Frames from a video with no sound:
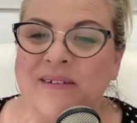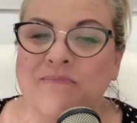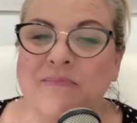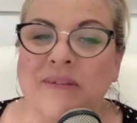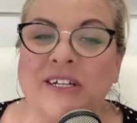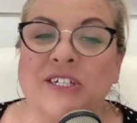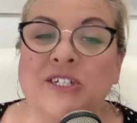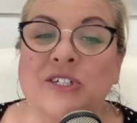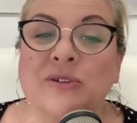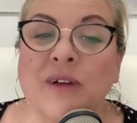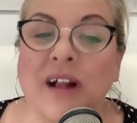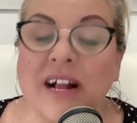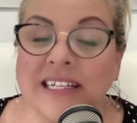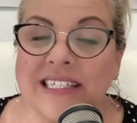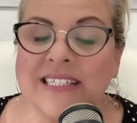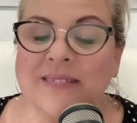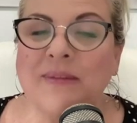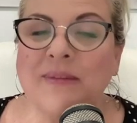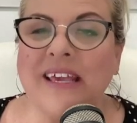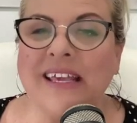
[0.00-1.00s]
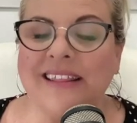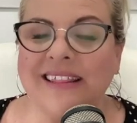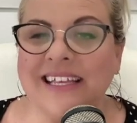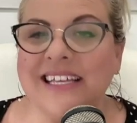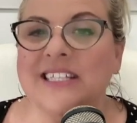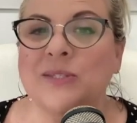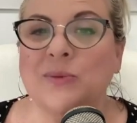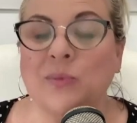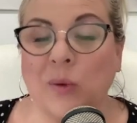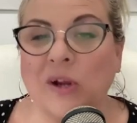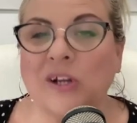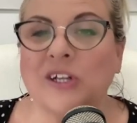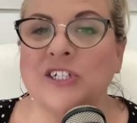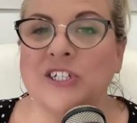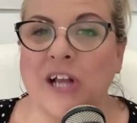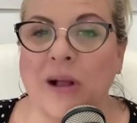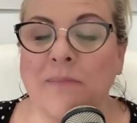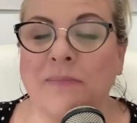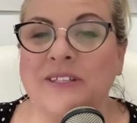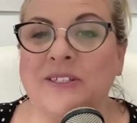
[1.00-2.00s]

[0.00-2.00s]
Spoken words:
But trust me, this workshop